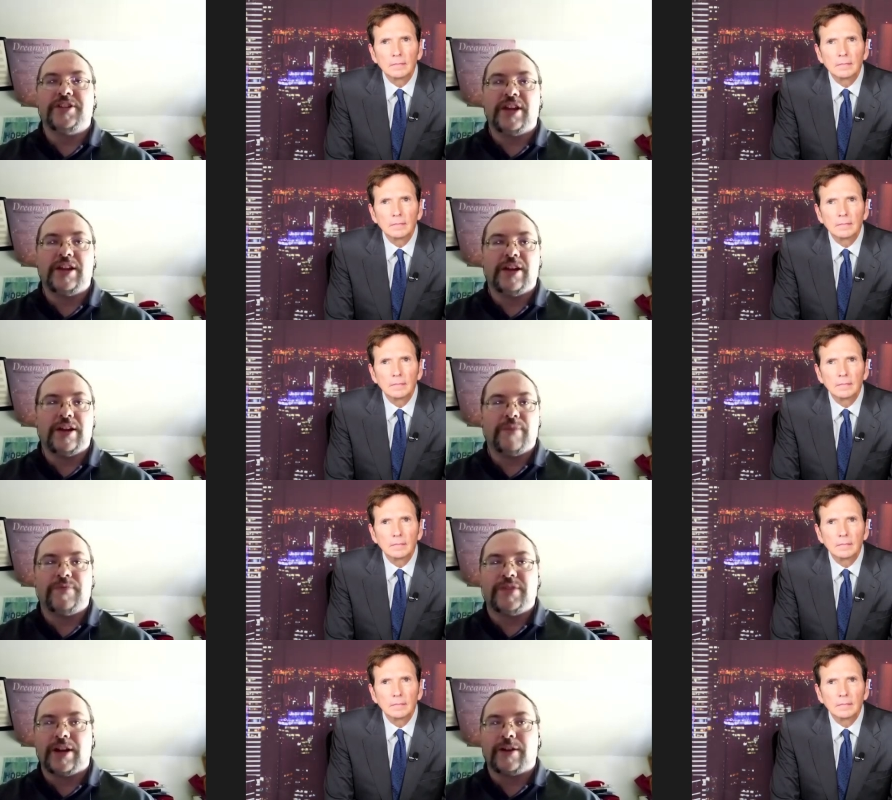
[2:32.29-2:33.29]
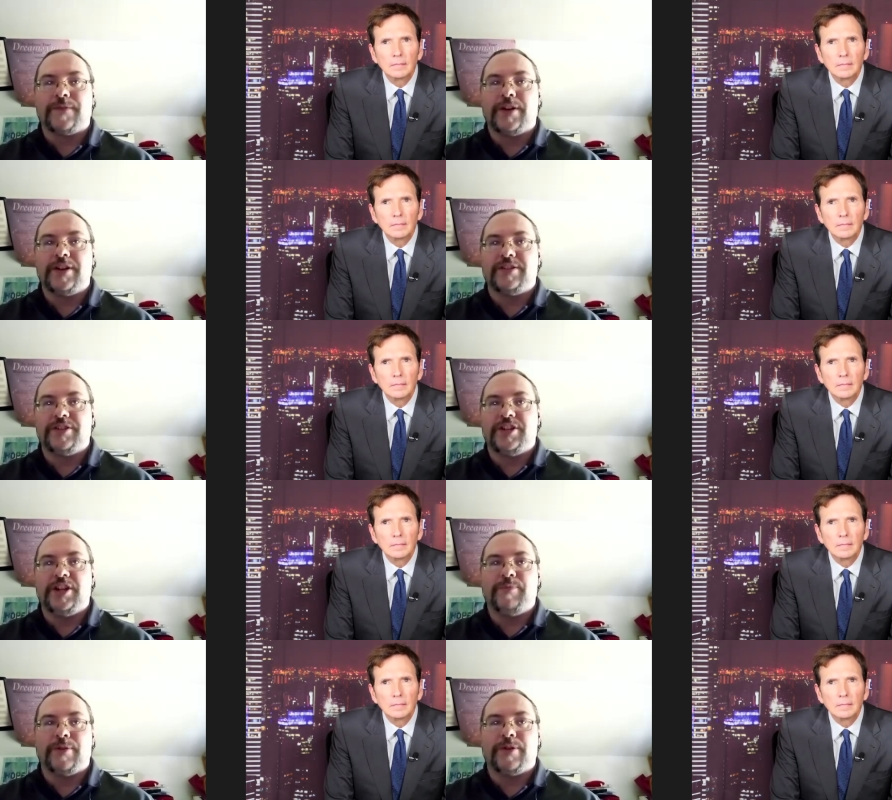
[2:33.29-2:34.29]
Speaker 1: they sacrificed their sheep
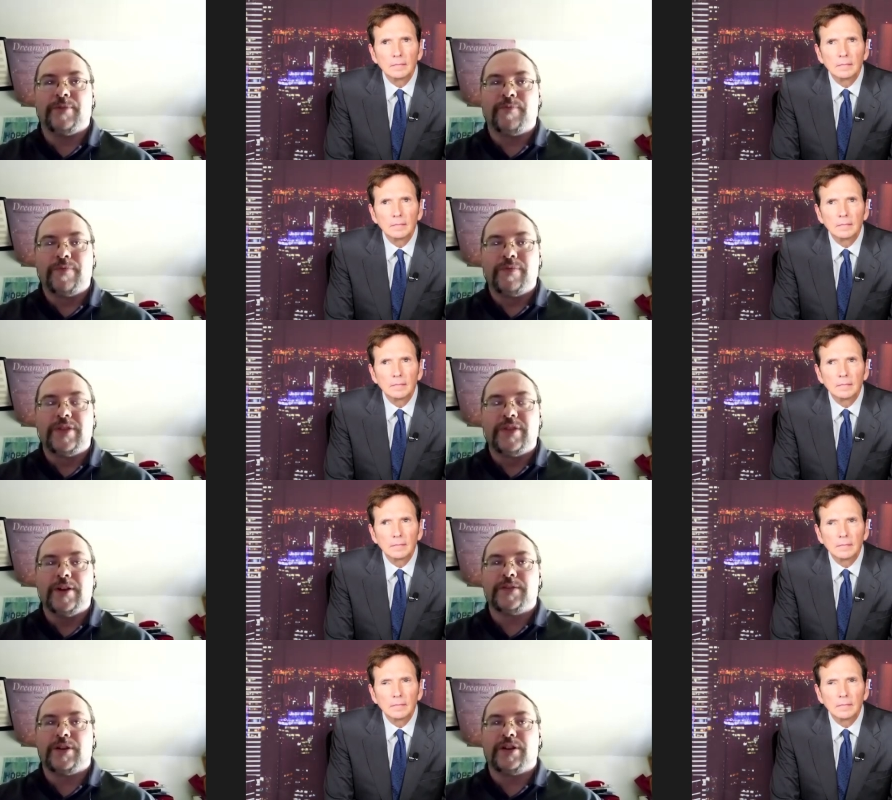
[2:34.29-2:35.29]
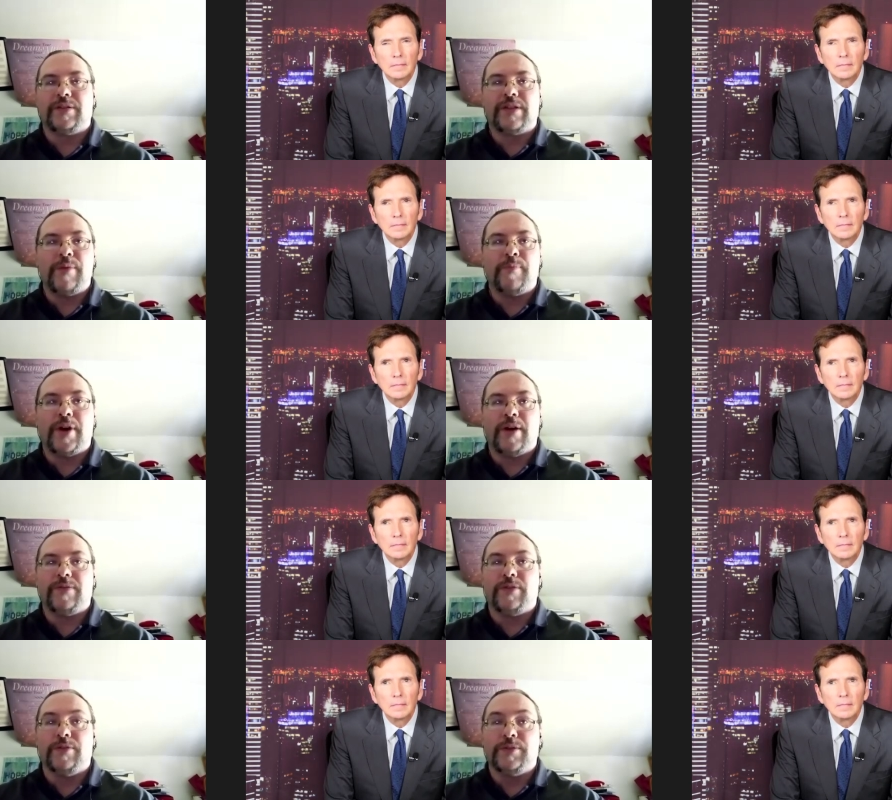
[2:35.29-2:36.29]
or doves, or they bought
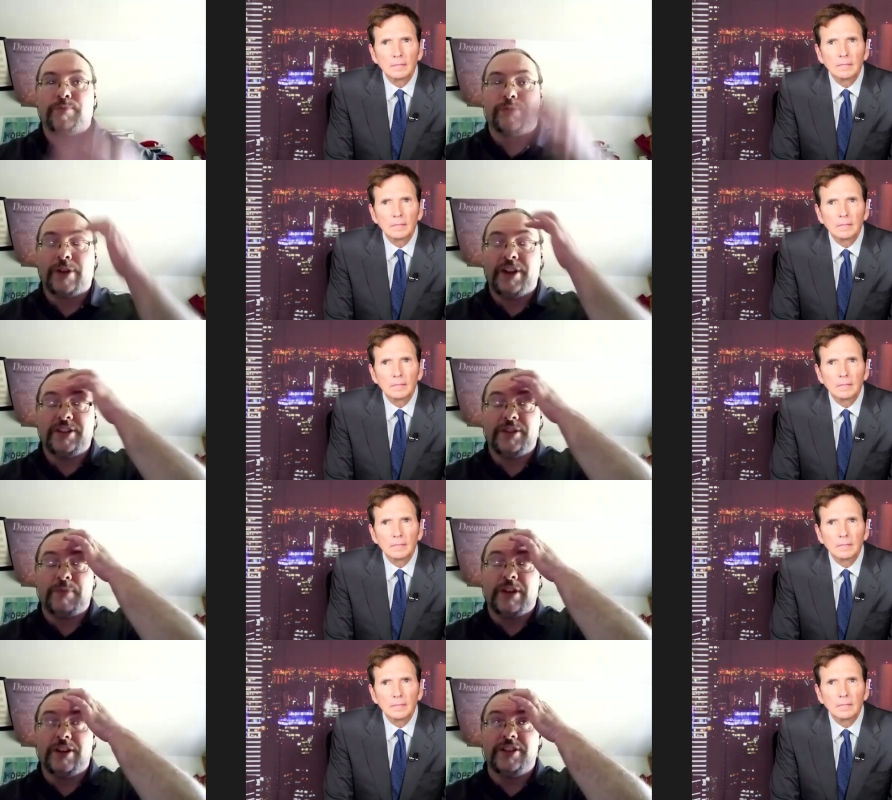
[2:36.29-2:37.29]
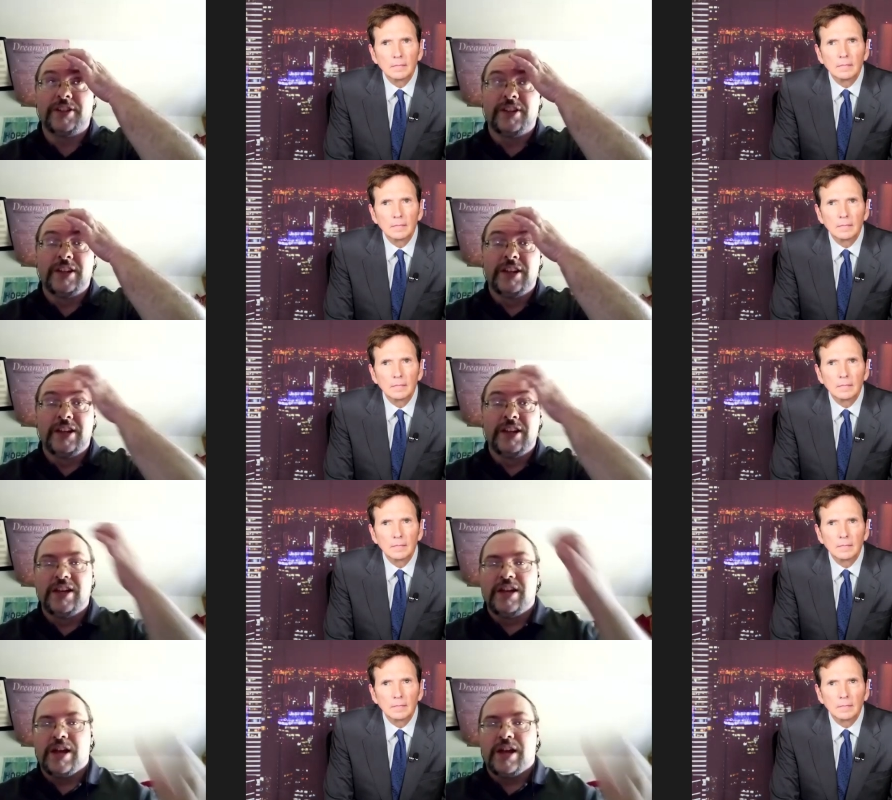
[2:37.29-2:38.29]
those prices because
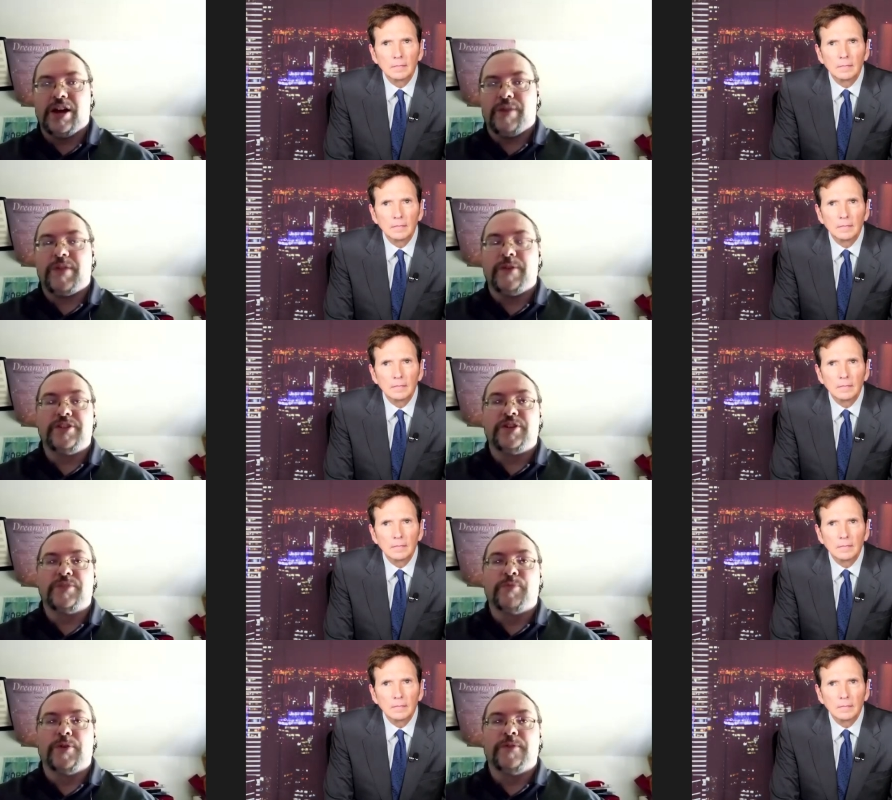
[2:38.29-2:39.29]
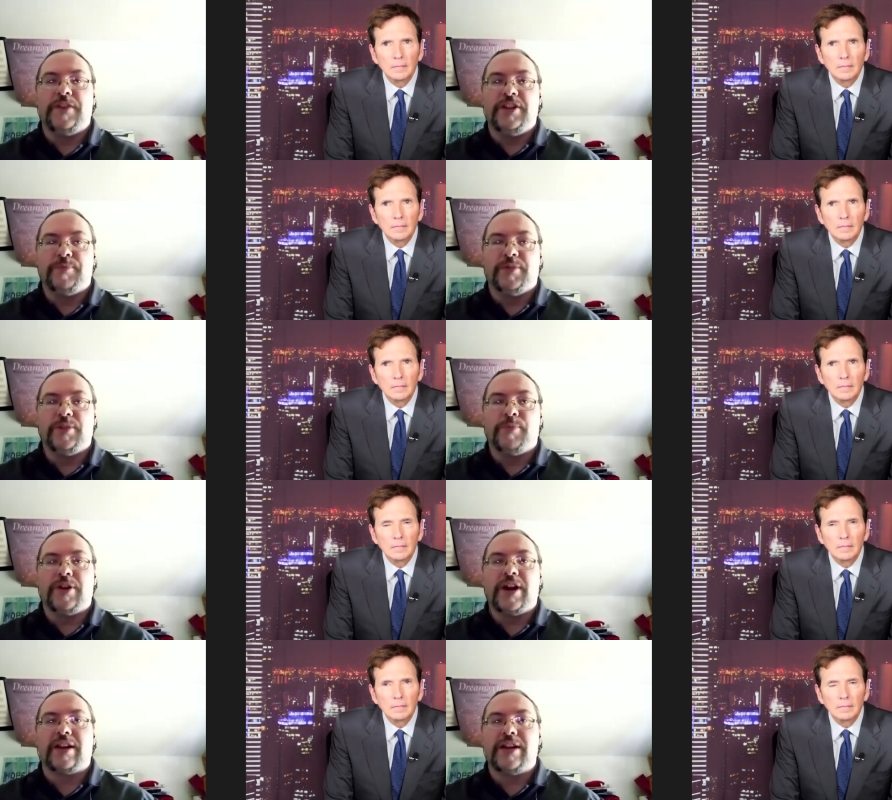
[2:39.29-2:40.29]
it was just more feasible and more
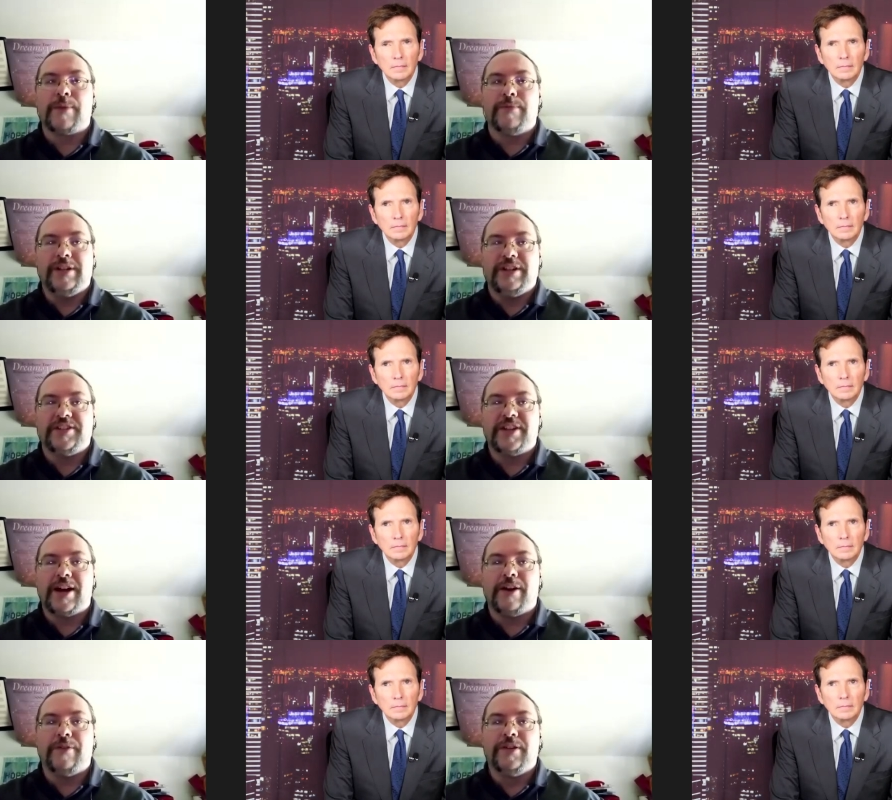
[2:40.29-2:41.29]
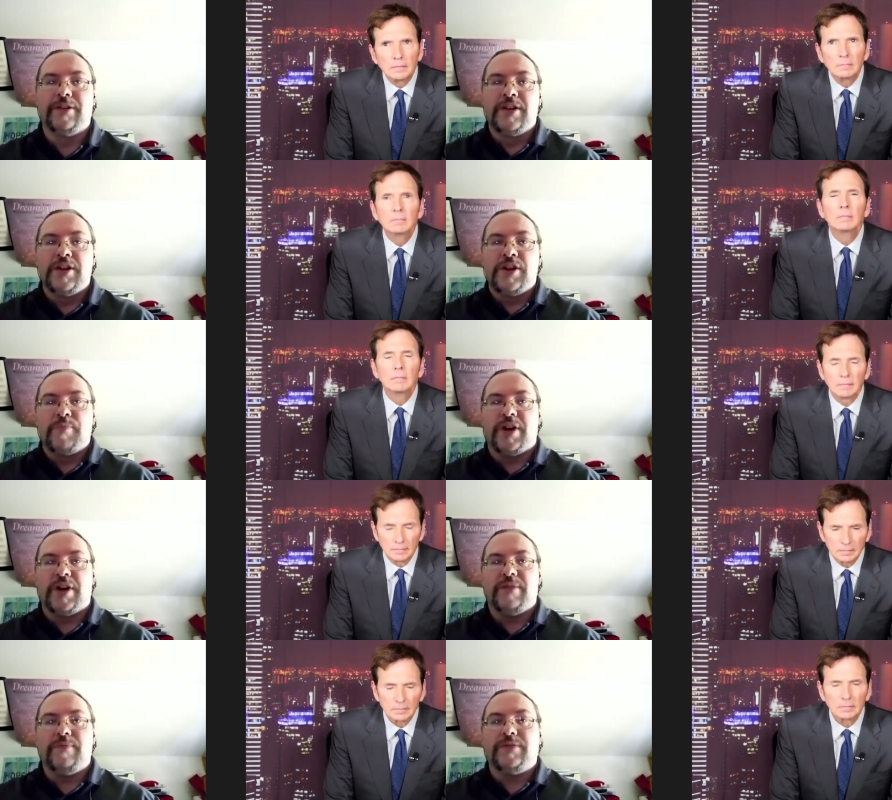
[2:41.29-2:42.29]
economically sound. Mm-hmm.
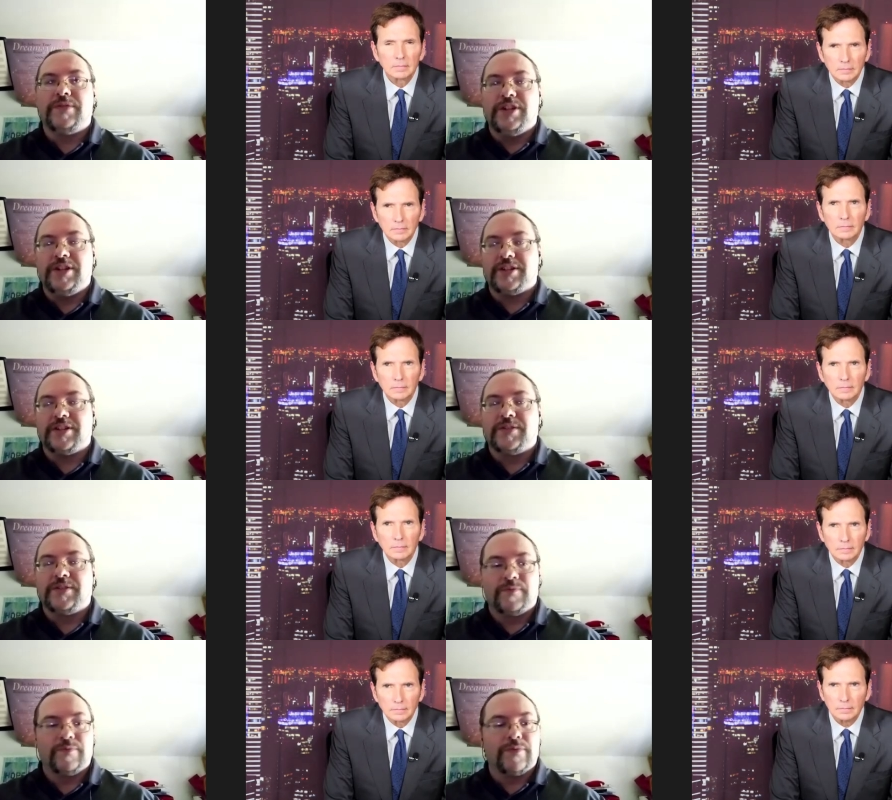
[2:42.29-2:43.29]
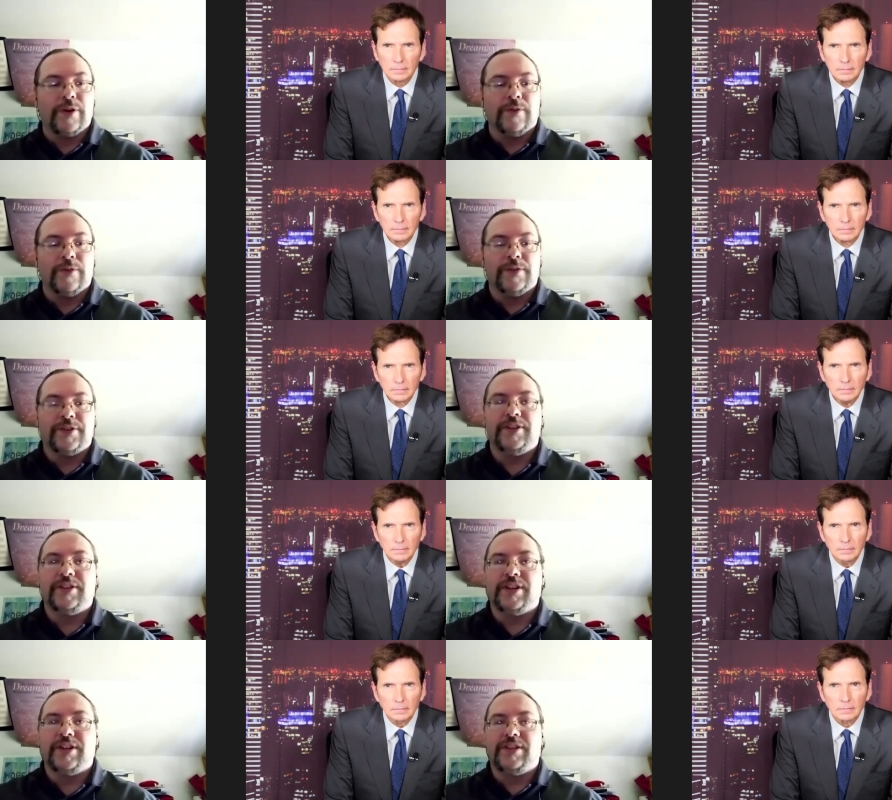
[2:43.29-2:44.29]
But Jesus overturning
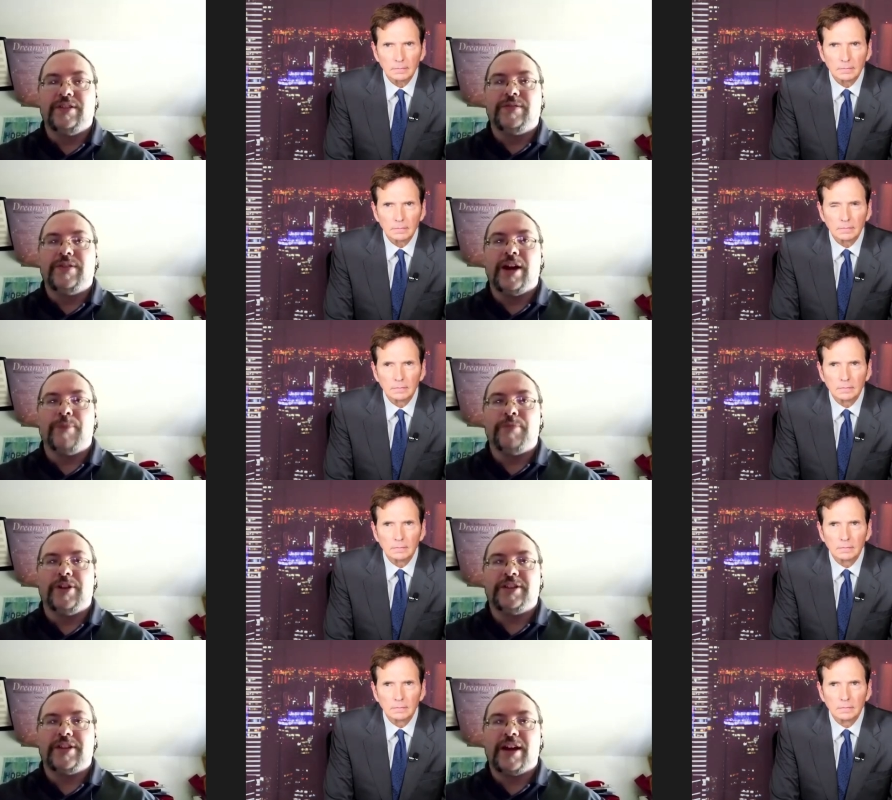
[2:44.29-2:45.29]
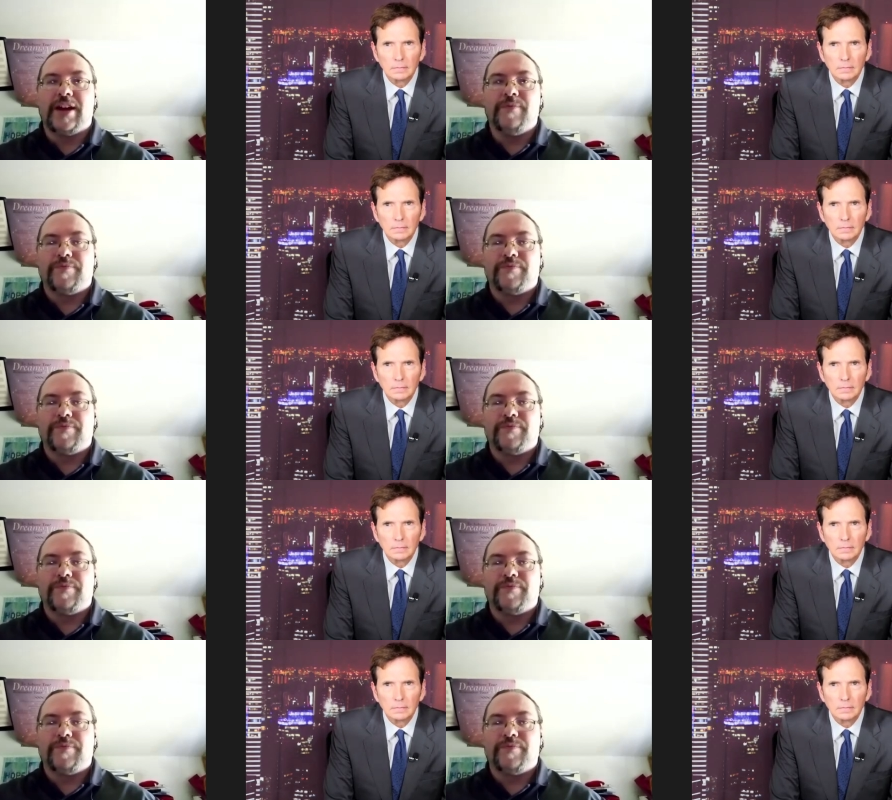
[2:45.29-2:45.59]
the temple like that,